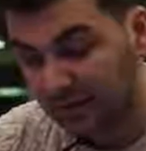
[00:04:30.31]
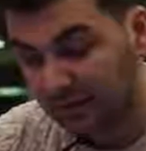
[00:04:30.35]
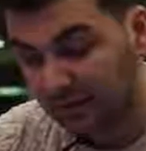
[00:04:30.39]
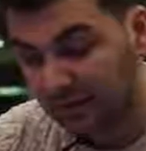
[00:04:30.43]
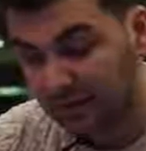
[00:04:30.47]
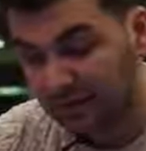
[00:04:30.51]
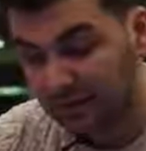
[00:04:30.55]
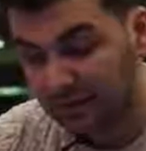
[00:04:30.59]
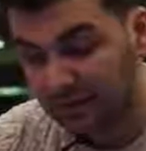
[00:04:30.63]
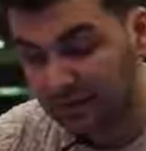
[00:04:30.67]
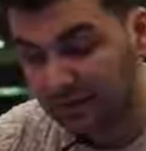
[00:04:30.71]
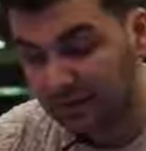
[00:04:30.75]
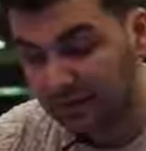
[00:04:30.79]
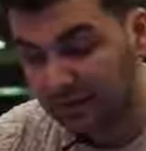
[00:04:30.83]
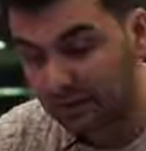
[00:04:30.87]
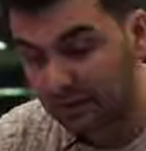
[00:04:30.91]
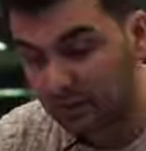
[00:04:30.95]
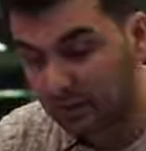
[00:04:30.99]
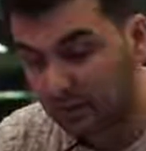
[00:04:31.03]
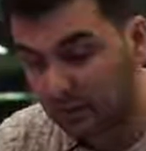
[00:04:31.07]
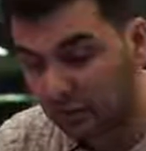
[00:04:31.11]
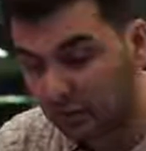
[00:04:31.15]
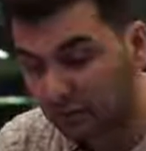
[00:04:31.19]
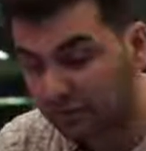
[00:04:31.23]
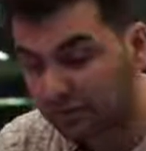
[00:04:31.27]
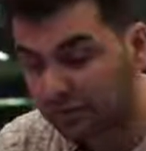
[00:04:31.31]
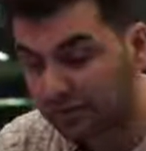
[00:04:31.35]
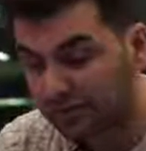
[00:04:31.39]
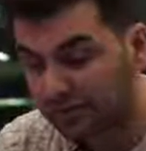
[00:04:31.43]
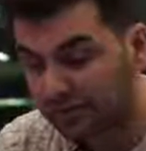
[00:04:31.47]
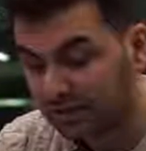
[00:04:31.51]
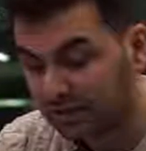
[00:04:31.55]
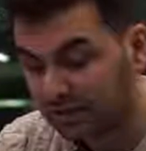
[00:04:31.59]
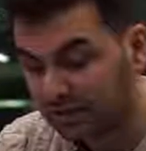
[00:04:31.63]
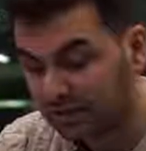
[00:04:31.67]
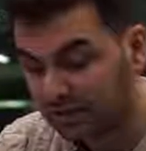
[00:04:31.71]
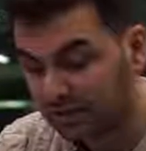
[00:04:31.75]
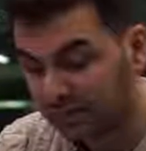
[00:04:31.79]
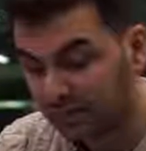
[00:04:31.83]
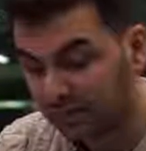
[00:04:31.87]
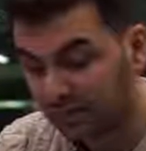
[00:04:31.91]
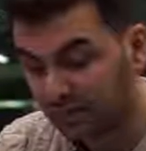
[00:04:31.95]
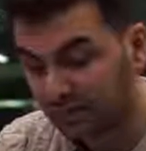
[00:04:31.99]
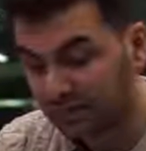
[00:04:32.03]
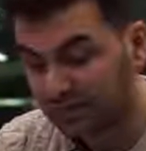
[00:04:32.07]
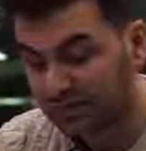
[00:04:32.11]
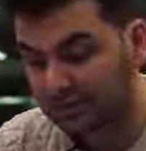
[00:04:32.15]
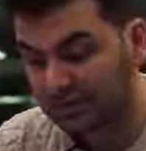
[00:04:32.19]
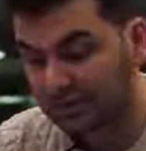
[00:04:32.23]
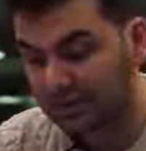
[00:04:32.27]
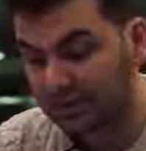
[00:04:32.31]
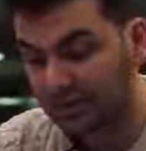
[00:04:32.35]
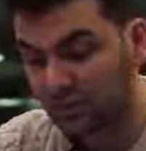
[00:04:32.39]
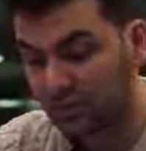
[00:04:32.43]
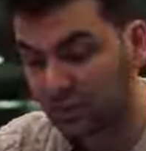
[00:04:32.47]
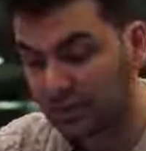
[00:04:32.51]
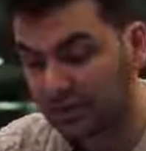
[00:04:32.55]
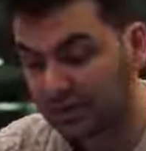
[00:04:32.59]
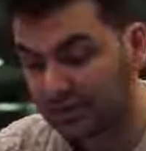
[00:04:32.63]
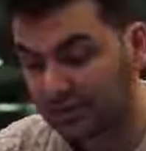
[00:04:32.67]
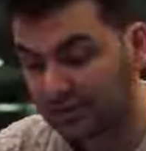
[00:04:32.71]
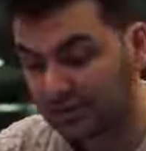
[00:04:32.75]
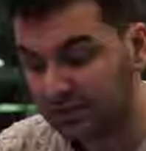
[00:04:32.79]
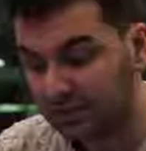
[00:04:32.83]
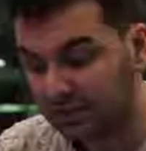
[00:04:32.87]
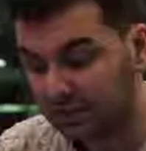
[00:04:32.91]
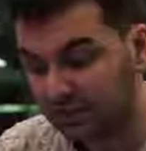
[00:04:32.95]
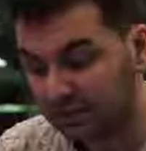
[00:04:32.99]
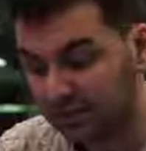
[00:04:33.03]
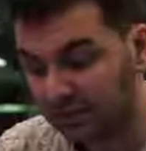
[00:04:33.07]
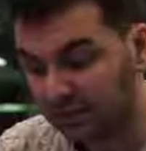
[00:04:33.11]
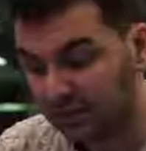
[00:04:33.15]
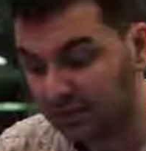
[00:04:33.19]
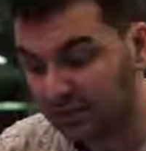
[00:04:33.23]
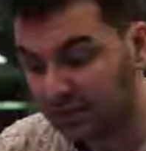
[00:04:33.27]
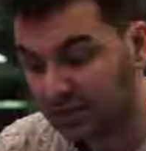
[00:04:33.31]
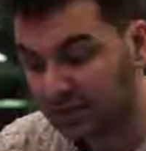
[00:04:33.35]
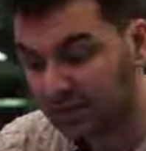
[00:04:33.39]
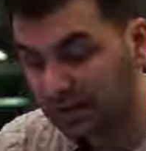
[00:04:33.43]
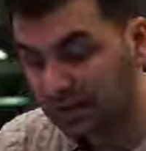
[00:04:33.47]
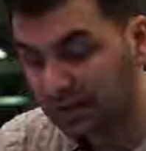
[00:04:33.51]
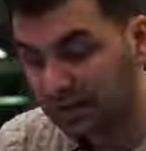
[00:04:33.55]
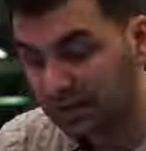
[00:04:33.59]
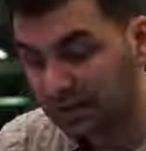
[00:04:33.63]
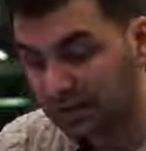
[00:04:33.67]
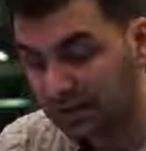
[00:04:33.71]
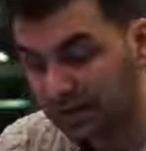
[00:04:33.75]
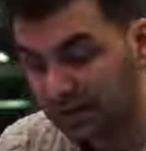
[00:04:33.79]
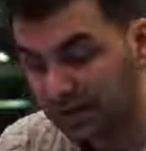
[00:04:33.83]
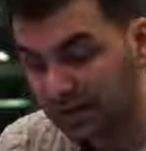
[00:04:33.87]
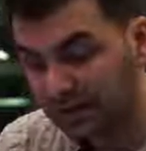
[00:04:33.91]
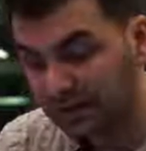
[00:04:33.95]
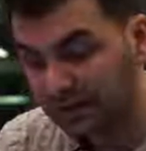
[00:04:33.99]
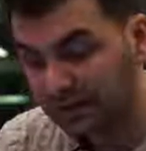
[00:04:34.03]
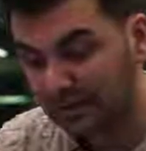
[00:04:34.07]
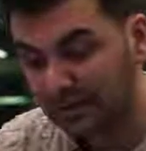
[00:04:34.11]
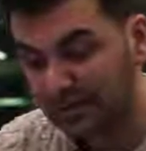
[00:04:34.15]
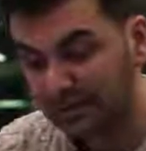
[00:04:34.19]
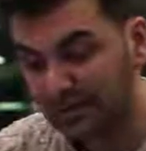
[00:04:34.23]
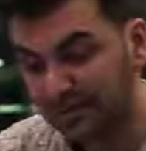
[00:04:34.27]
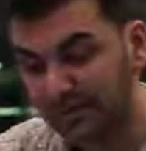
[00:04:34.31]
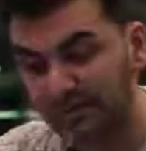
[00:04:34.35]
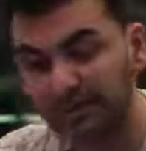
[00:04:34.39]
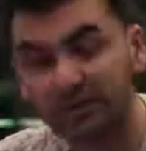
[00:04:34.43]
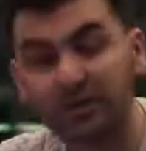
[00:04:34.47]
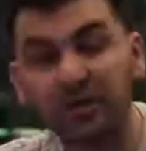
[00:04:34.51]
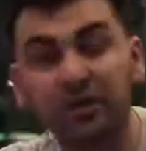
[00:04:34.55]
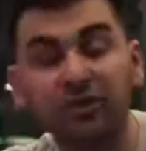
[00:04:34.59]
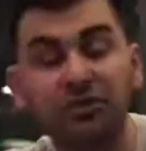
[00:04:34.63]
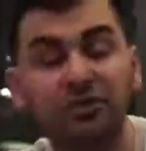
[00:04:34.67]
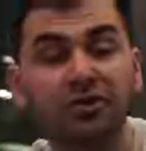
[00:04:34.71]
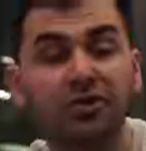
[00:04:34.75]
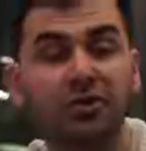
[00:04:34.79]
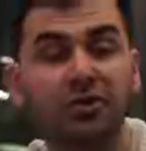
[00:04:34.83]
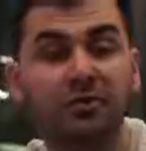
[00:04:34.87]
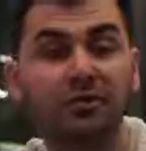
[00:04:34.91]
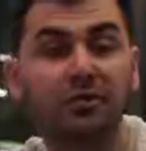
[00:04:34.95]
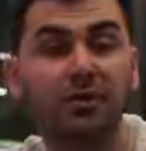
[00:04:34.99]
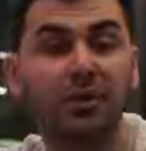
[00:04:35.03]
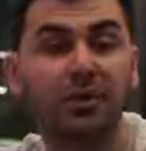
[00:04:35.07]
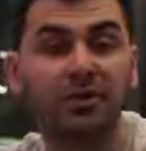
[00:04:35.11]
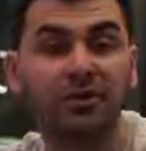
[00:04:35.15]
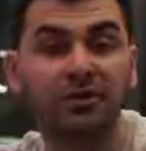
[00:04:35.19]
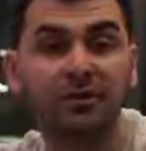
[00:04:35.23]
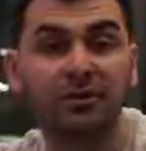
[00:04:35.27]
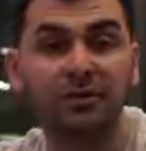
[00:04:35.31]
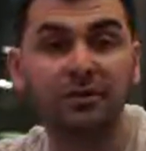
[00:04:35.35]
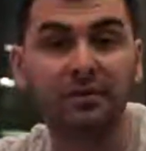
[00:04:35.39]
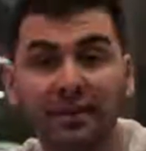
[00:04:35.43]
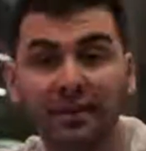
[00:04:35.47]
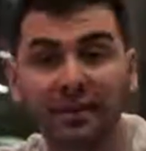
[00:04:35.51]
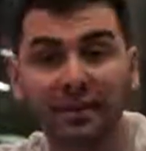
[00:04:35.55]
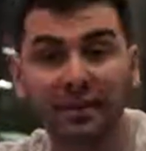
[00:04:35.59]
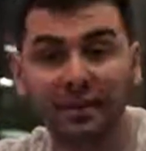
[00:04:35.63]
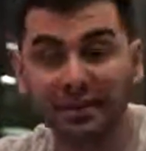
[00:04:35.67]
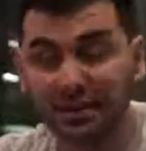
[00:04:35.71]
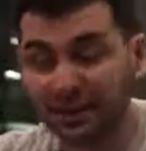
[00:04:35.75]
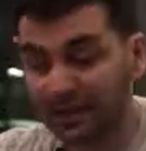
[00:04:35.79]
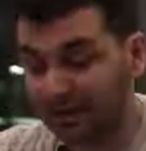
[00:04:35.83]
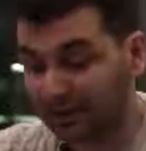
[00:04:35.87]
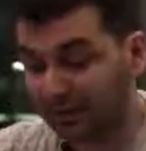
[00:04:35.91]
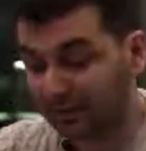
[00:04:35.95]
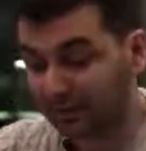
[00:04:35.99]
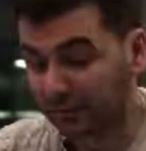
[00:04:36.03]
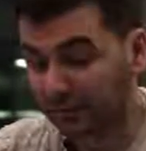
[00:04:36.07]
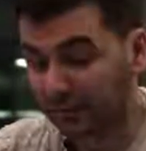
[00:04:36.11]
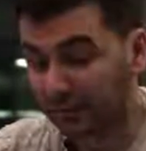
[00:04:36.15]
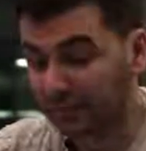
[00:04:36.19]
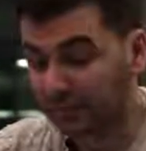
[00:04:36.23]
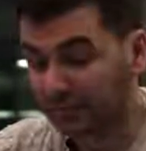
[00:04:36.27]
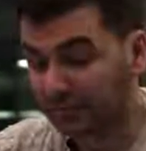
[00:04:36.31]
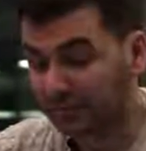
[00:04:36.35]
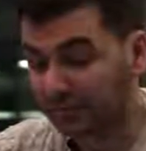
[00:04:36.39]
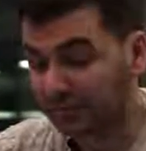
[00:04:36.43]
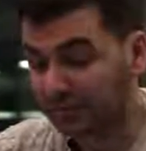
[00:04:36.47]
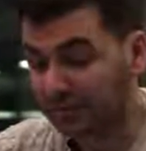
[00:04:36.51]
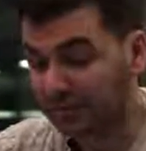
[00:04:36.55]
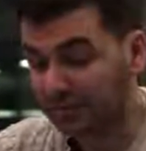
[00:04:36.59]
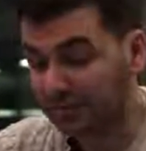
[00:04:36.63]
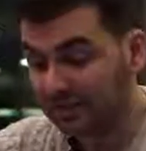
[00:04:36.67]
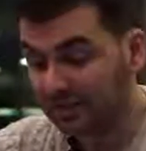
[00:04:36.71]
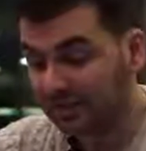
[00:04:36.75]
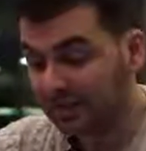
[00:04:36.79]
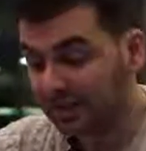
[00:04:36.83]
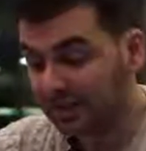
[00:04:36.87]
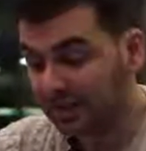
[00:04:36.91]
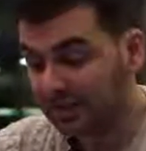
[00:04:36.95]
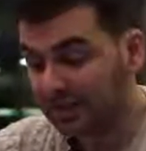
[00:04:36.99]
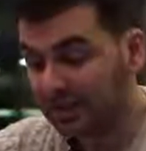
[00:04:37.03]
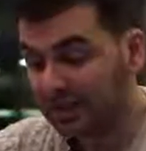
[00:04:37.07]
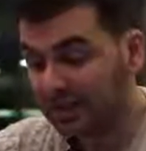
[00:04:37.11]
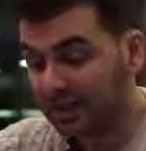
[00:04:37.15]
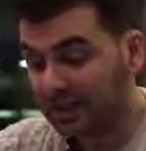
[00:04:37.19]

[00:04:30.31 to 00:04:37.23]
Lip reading: making the wound stitching process way simpler and painless for the injured person. Again, I would like to see that.